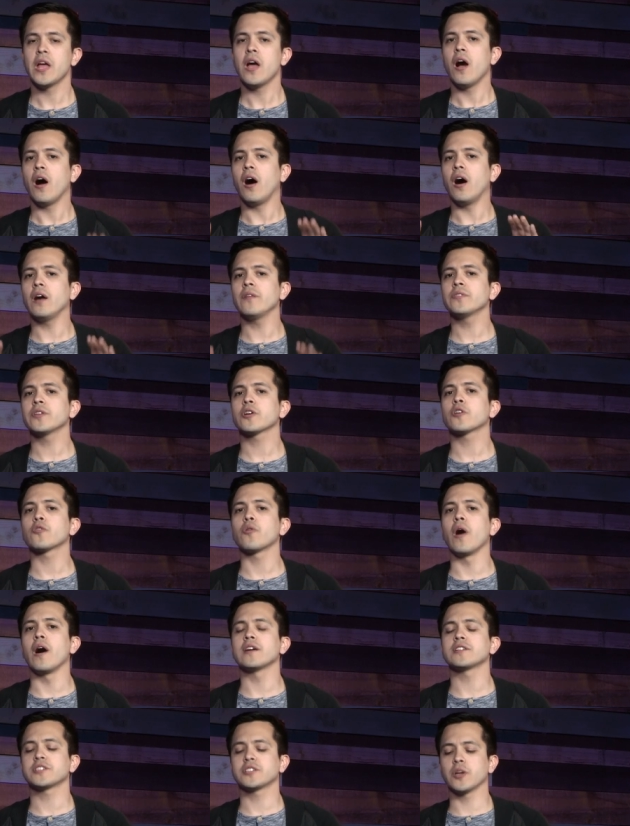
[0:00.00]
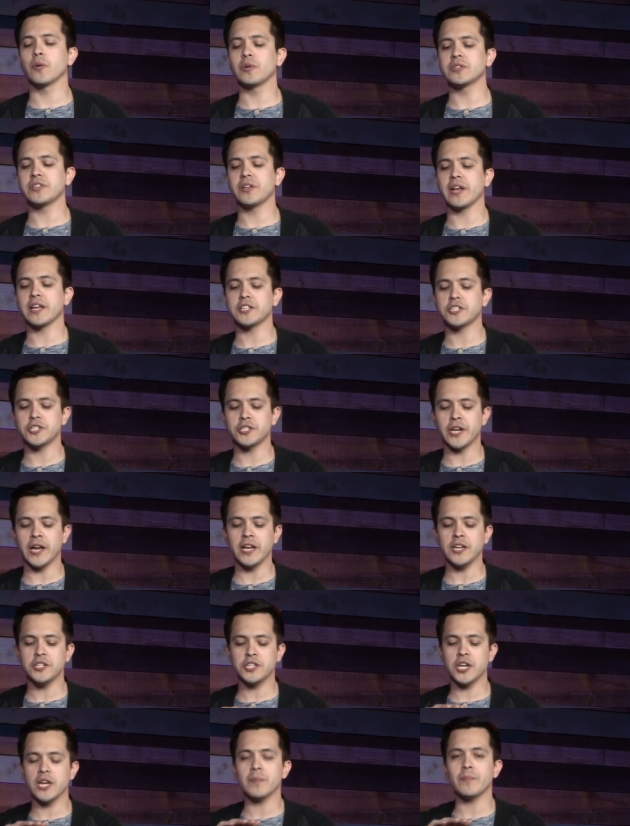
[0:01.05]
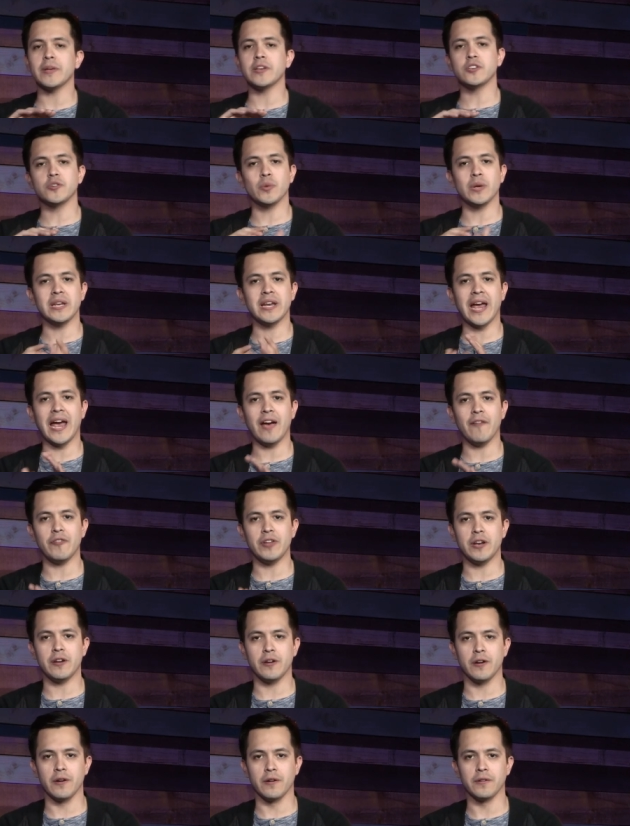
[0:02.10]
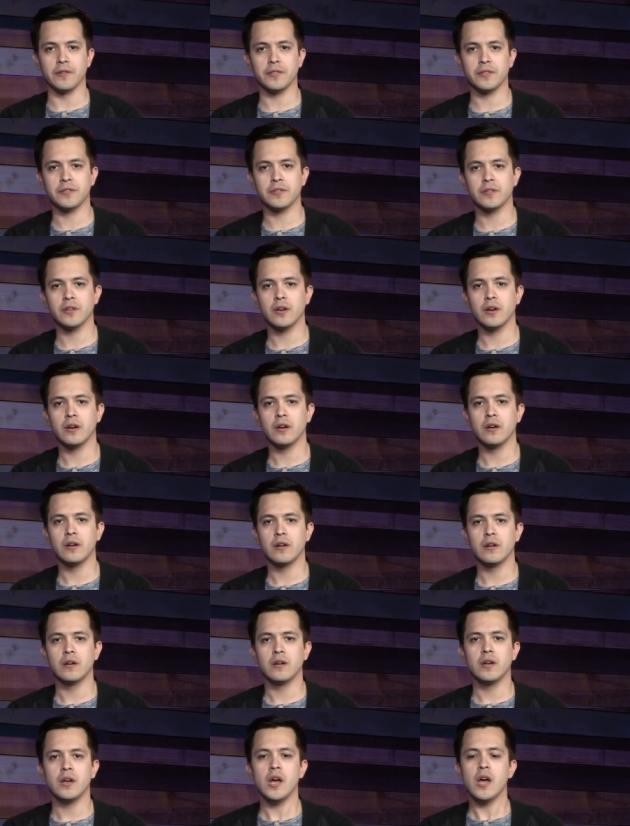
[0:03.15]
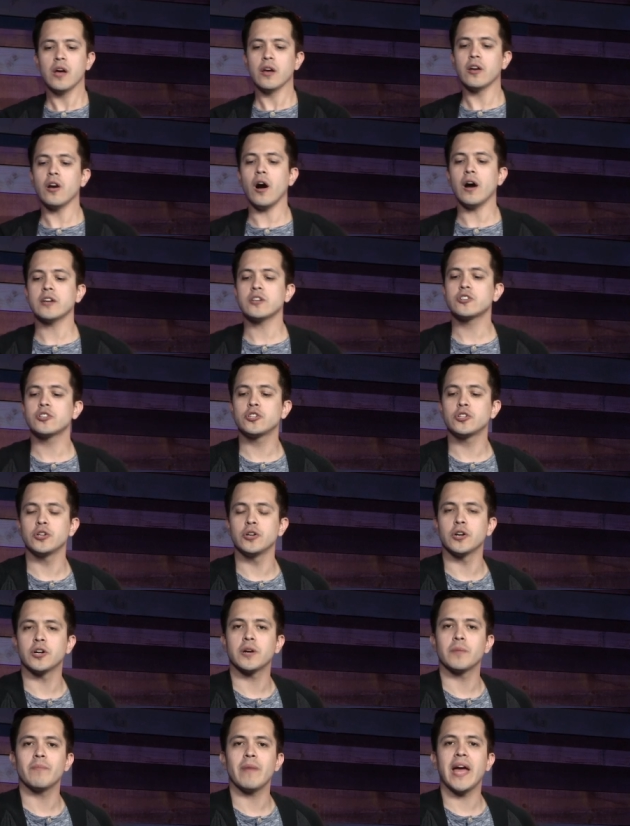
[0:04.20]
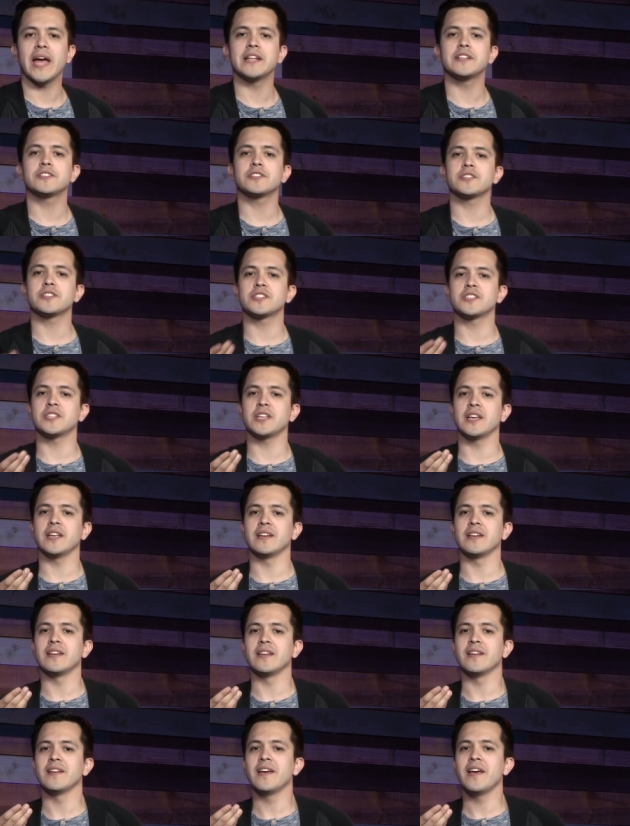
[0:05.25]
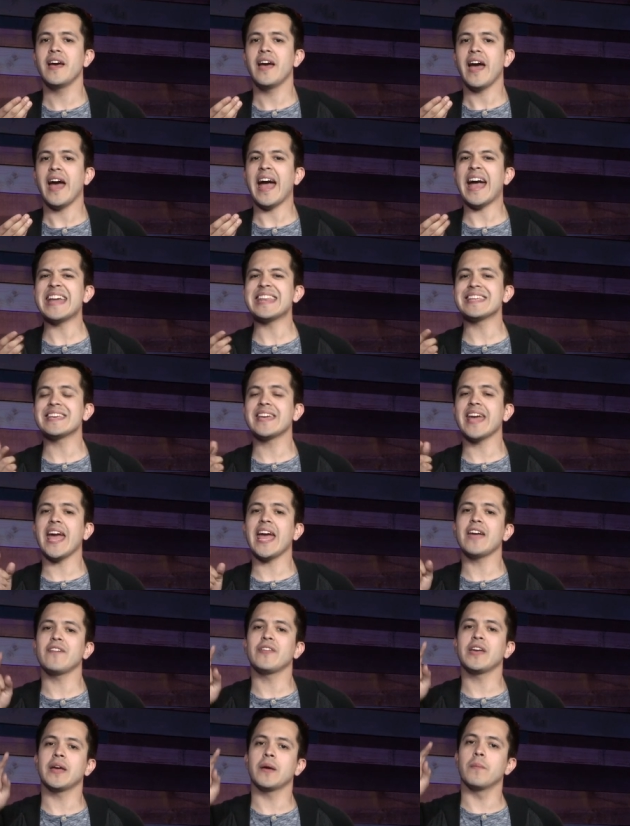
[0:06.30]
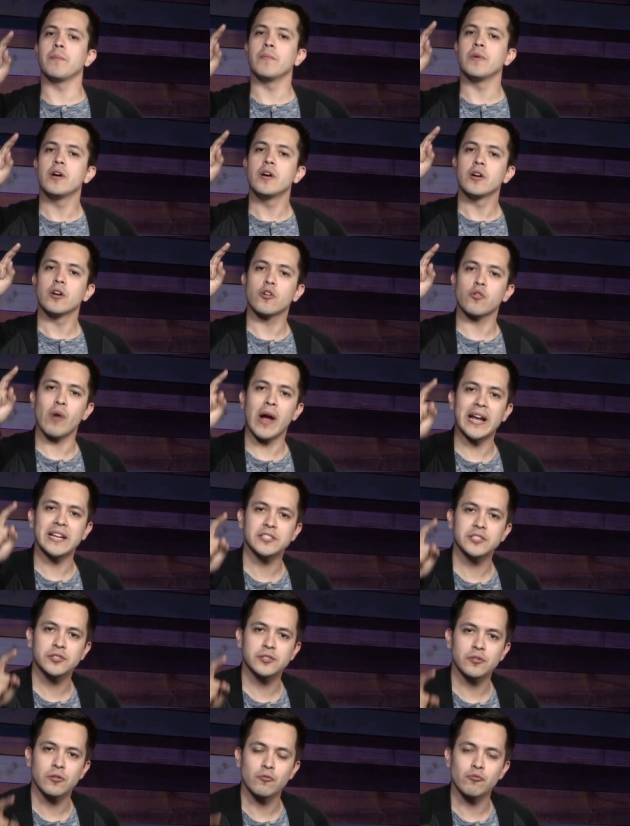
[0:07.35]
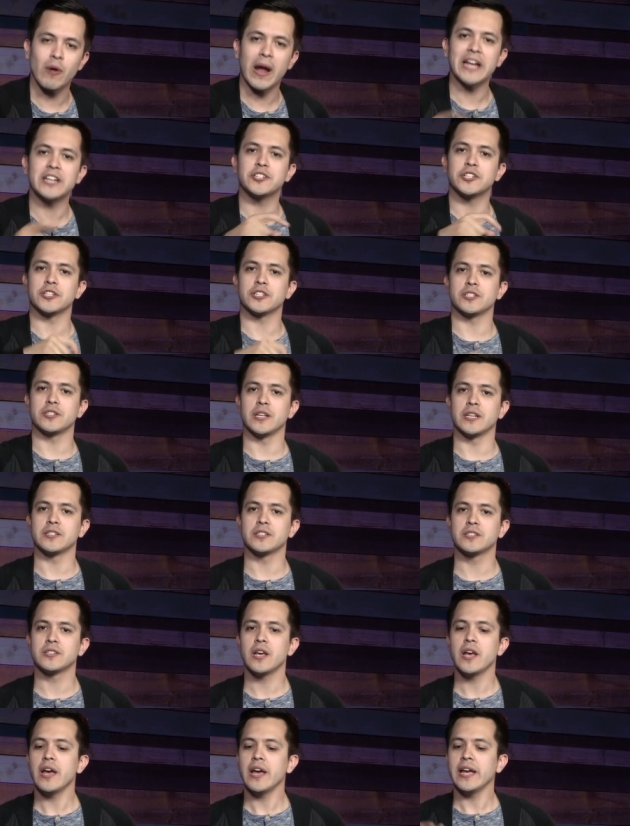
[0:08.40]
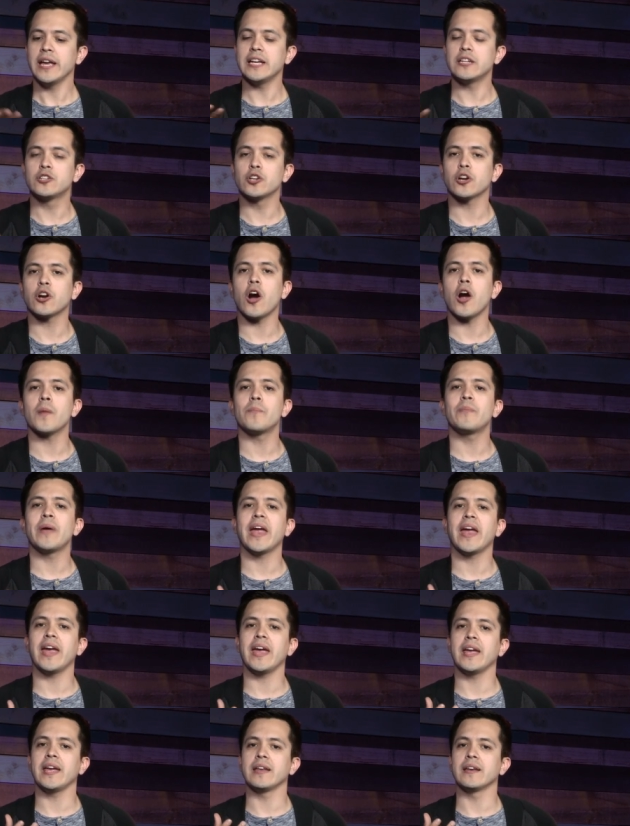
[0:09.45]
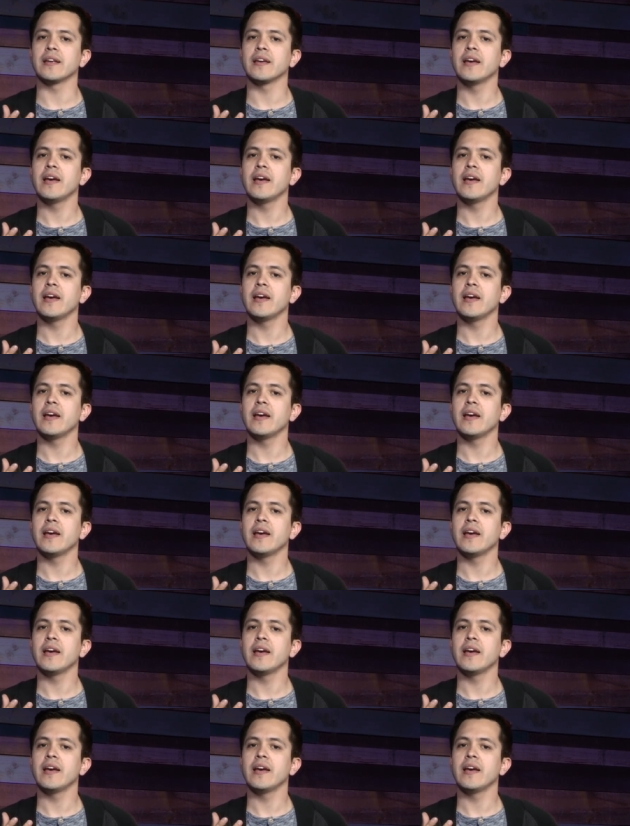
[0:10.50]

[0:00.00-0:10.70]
On the cross, there was an exchanging between heaven and earth. God took man's sin and gave him Christ's righteousness. He took our pain